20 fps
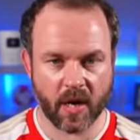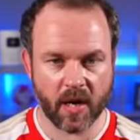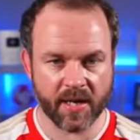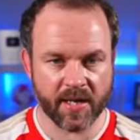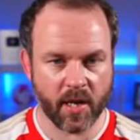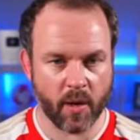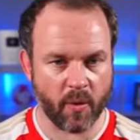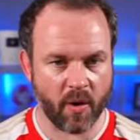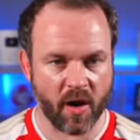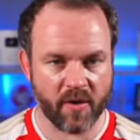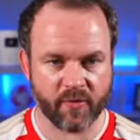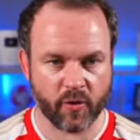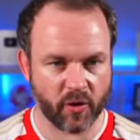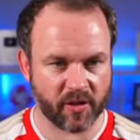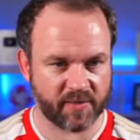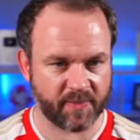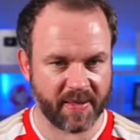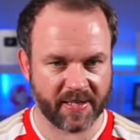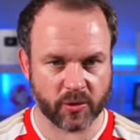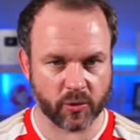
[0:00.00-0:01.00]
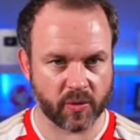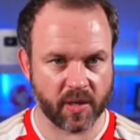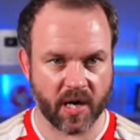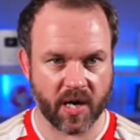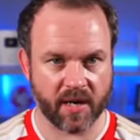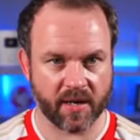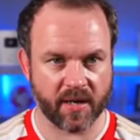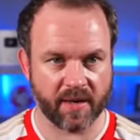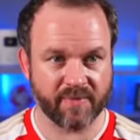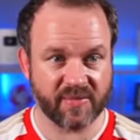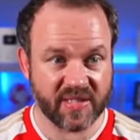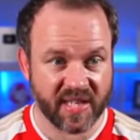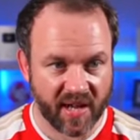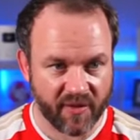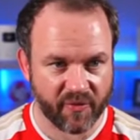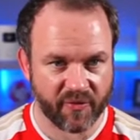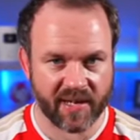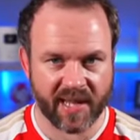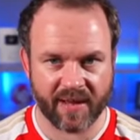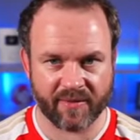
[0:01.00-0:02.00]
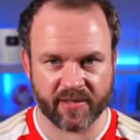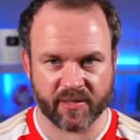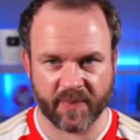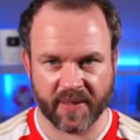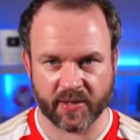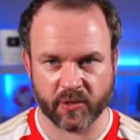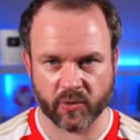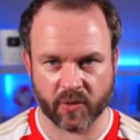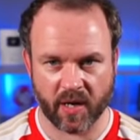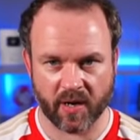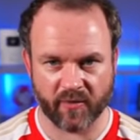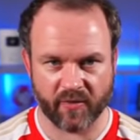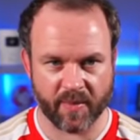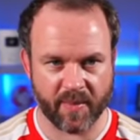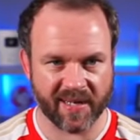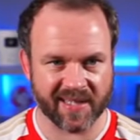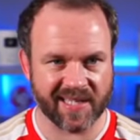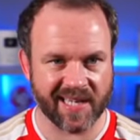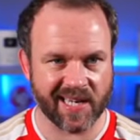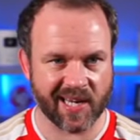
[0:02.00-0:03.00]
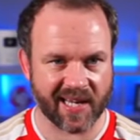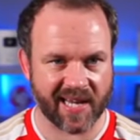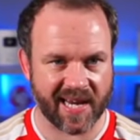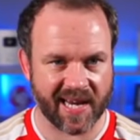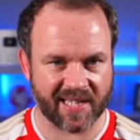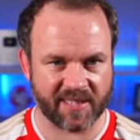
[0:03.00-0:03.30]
I know I've got a special card. I definitely have a special card for him. I did like an